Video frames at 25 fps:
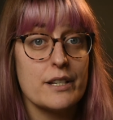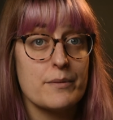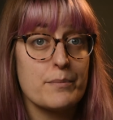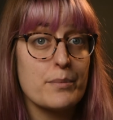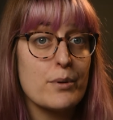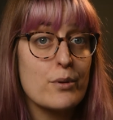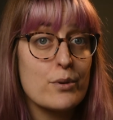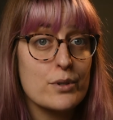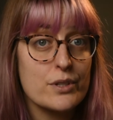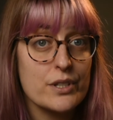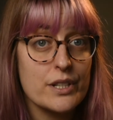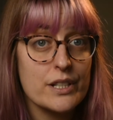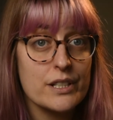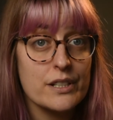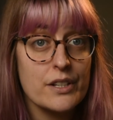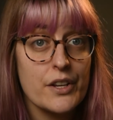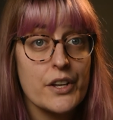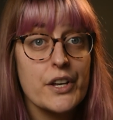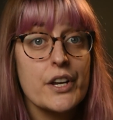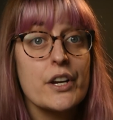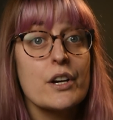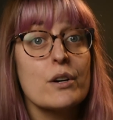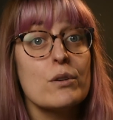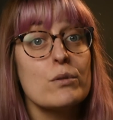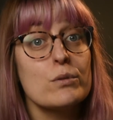important,
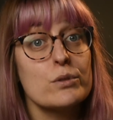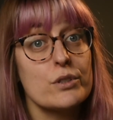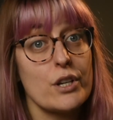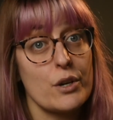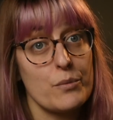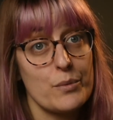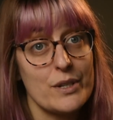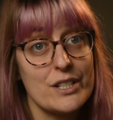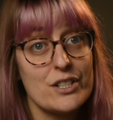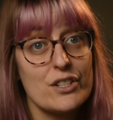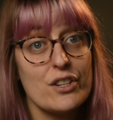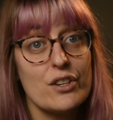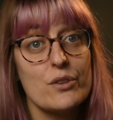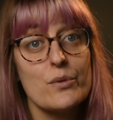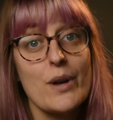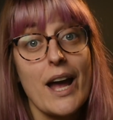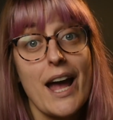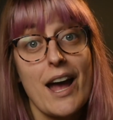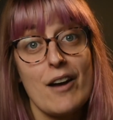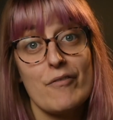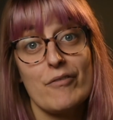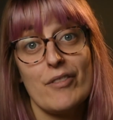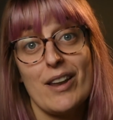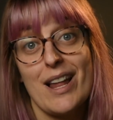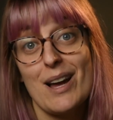although we do
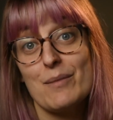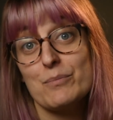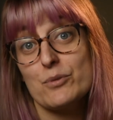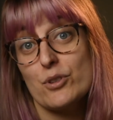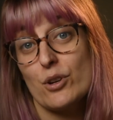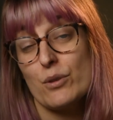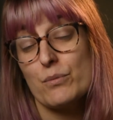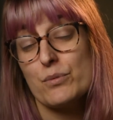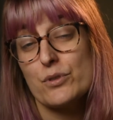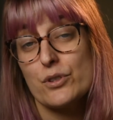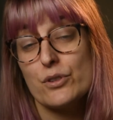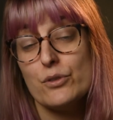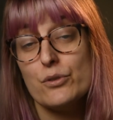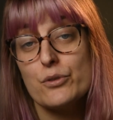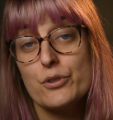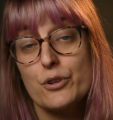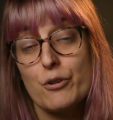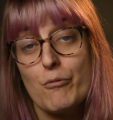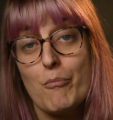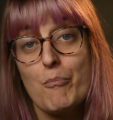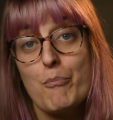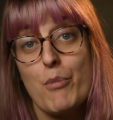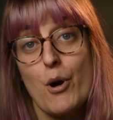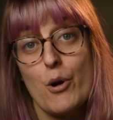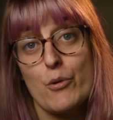have laptops you
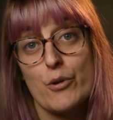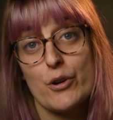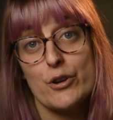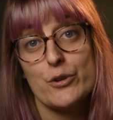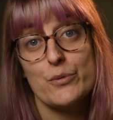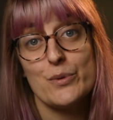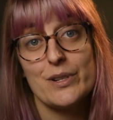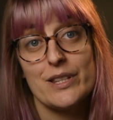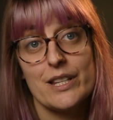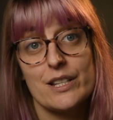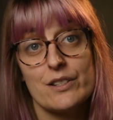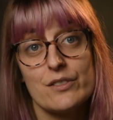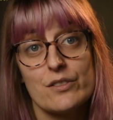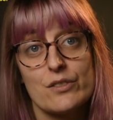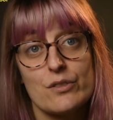can borrow within